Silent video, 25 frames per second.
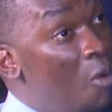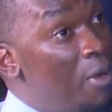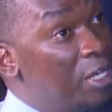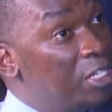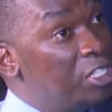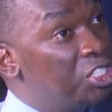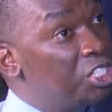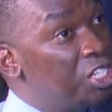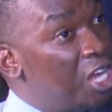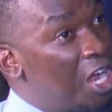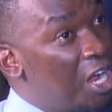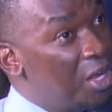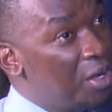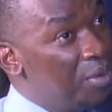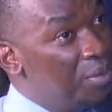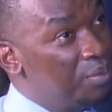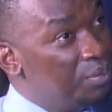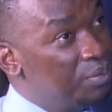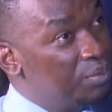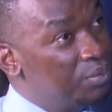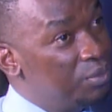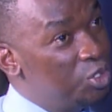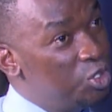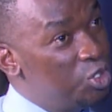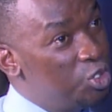how much
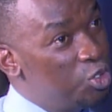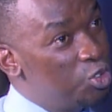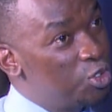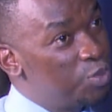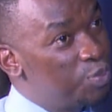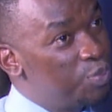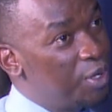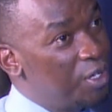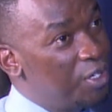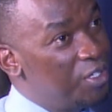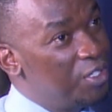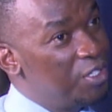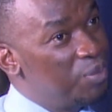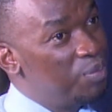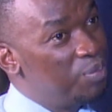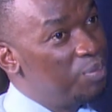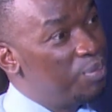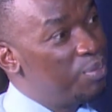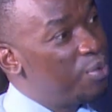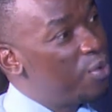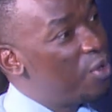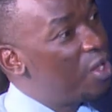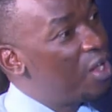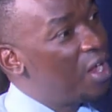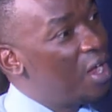time do you spend in
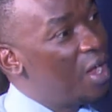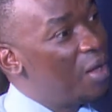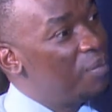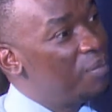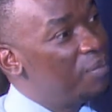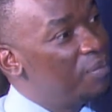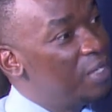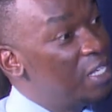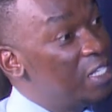prayer?